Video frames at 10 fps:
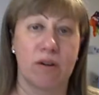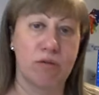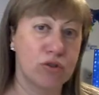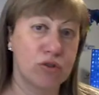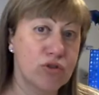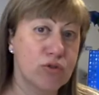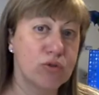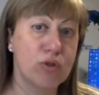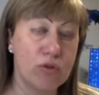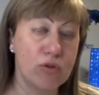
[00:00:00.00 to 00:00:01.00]
For those who
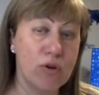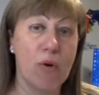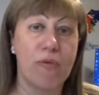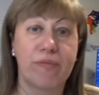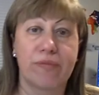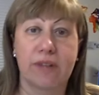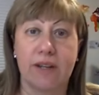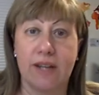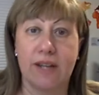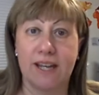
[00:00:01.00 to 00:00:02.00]
don't know,
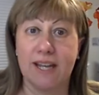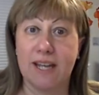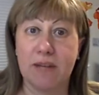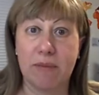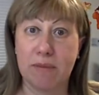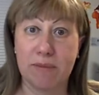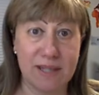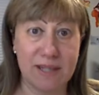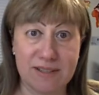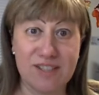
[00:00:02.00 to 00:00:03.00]
it may be a
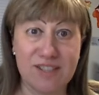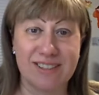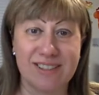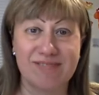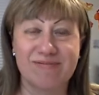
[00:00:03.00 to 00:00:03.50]
teaser.